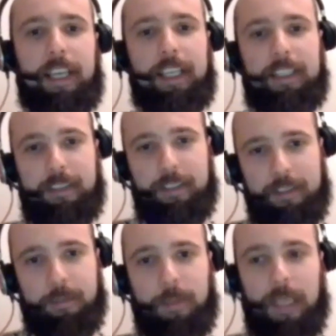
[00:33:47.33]
And
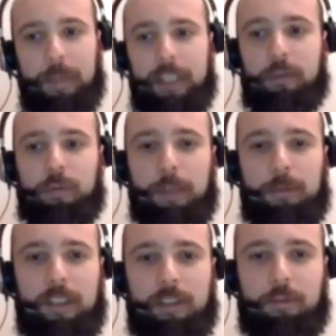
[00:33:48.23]
maybe in
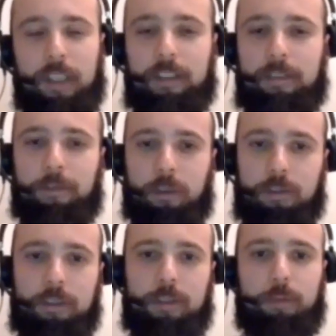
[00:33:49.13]

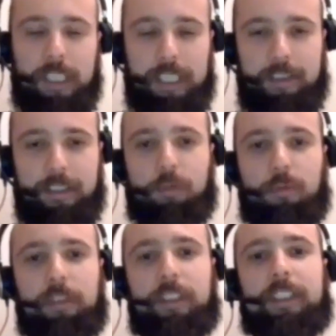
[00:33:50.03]
2024 we can see
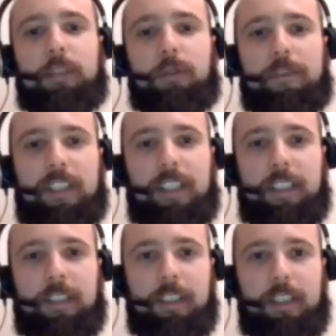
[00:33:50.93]
you in the
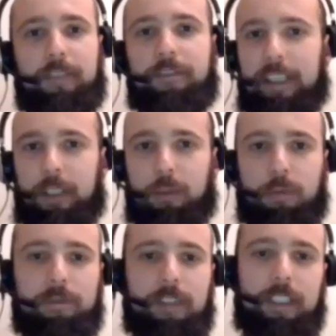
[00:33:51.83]
UFC fighting
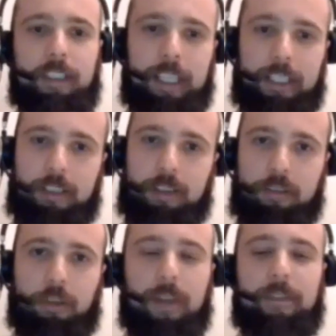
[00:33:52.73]
with the like
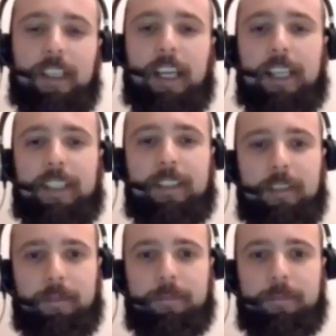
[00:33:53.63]
top level guys.